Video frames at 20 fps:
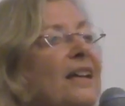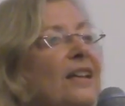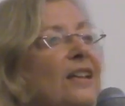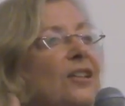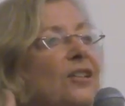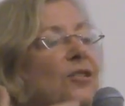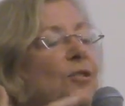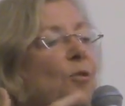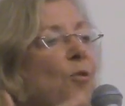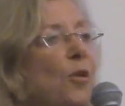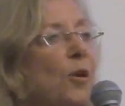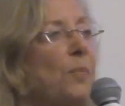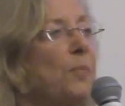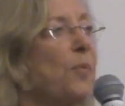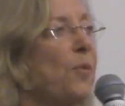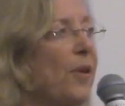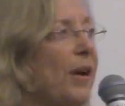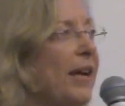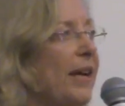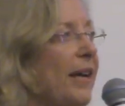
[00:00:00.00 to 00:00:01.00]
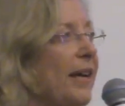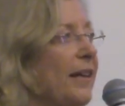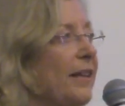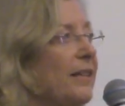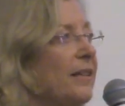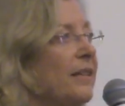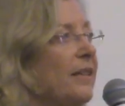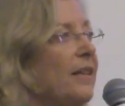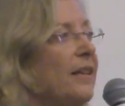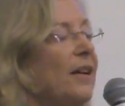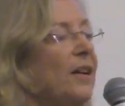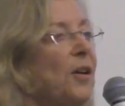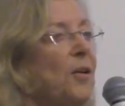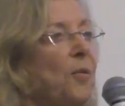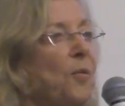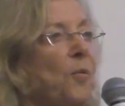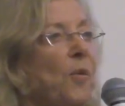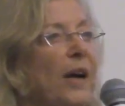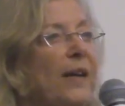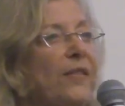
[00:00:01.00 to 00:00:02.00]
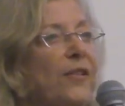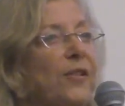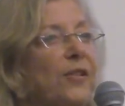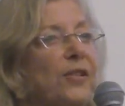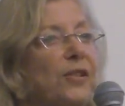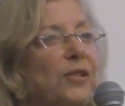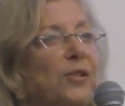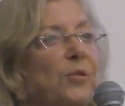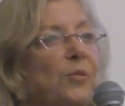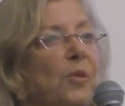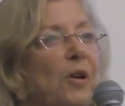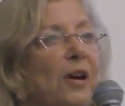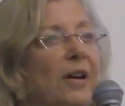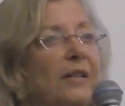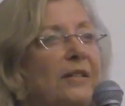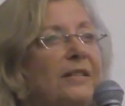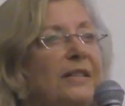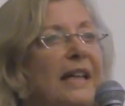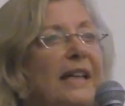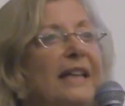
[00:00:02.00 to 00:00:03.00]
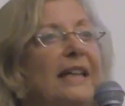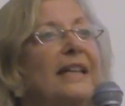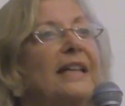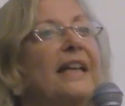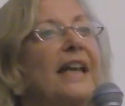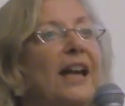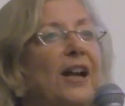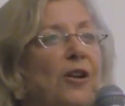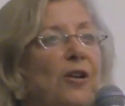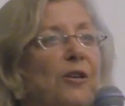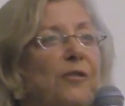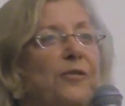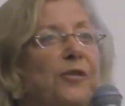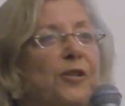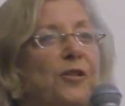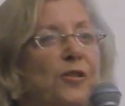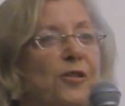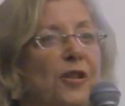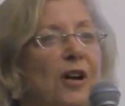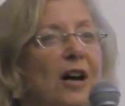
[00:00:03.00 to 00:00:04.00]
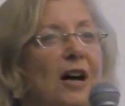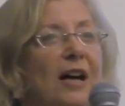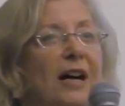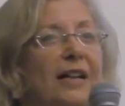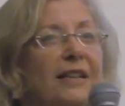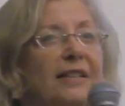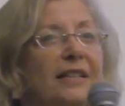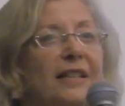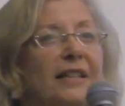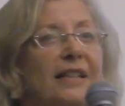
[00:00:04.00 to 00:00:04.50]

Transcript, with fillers: your brand, whether you are taking care of it or not,